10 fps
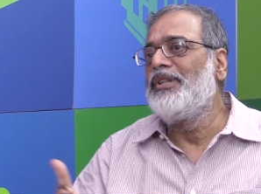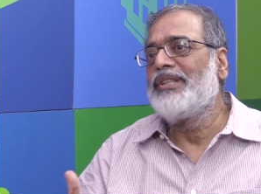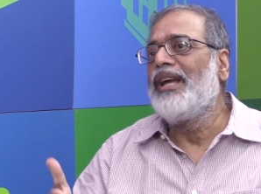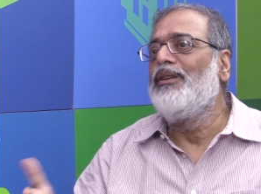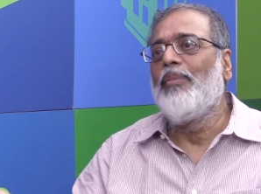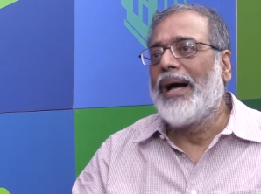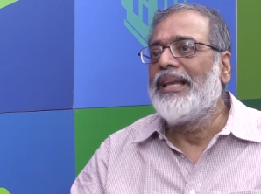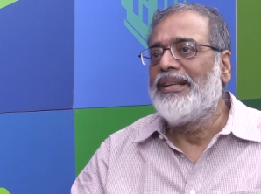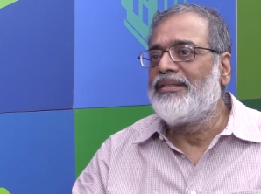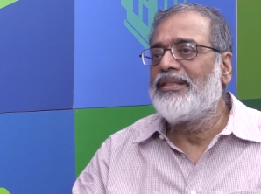missile
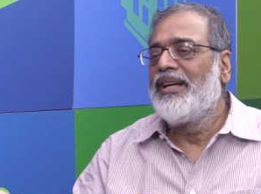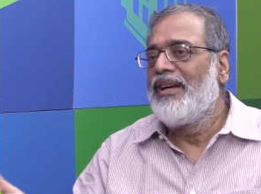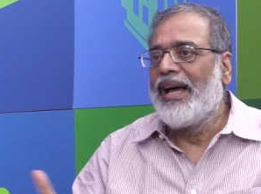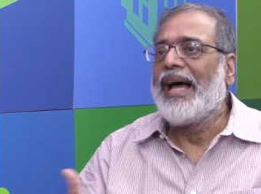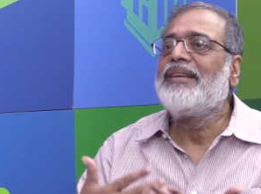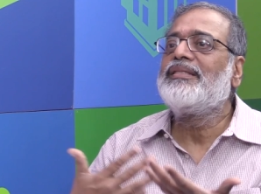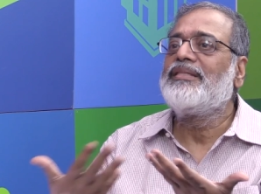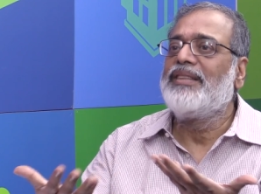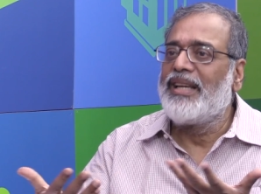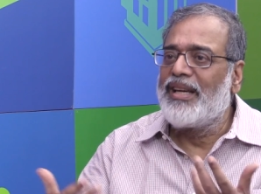balance
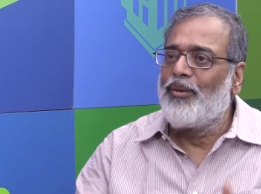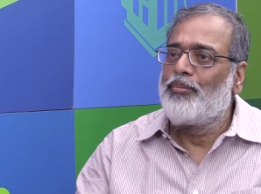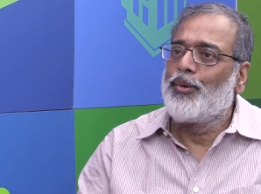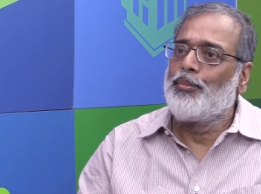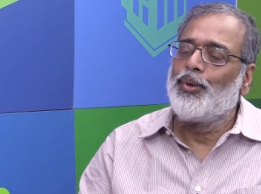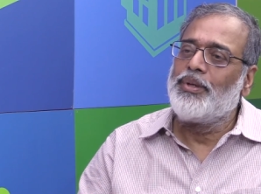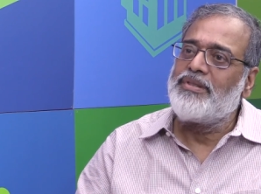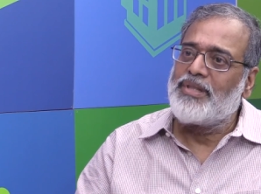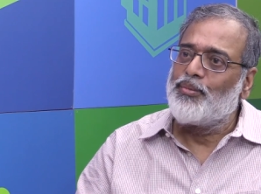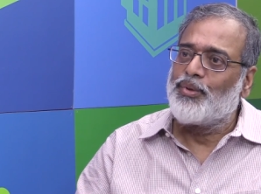as the
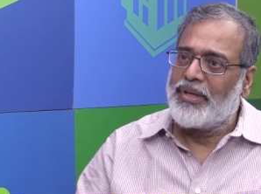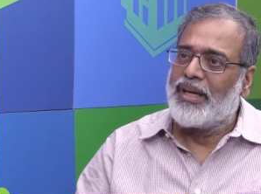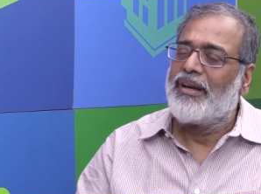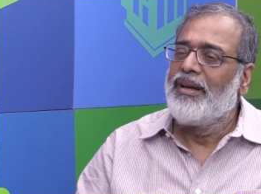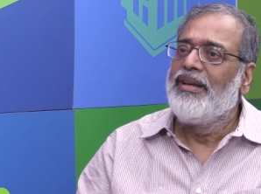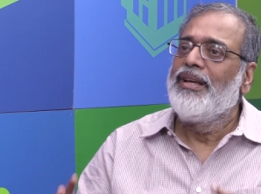proponents seem to think.